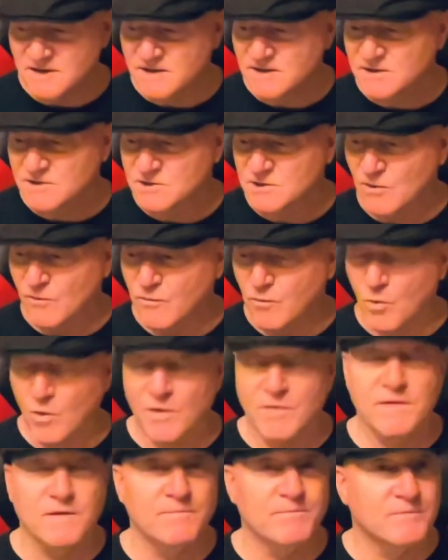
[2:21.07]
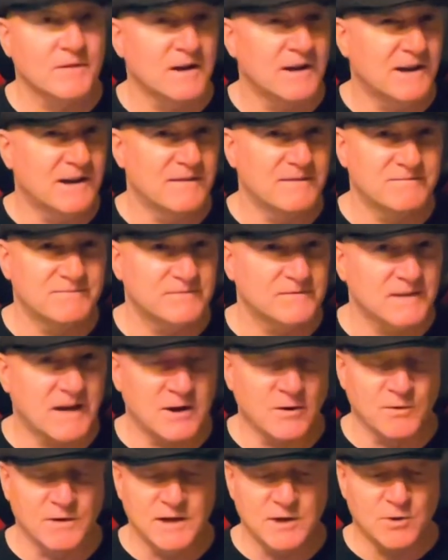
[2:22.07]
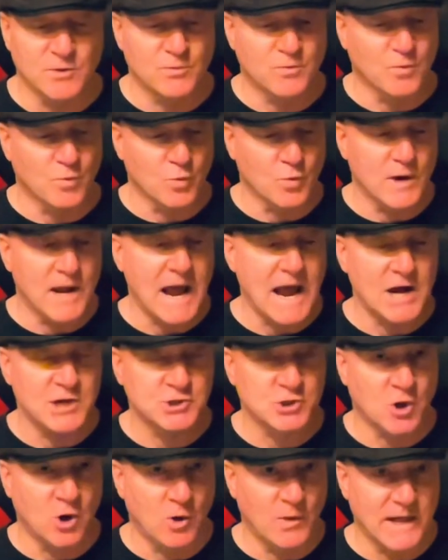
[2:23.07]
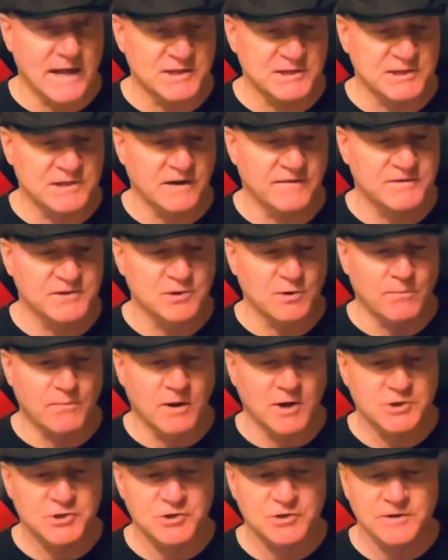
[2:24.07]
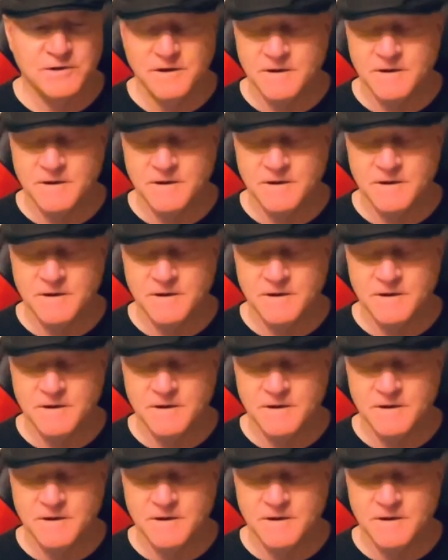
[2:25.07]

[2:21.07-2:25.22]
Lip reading: so forth. I don't need to rehash all that stuff so much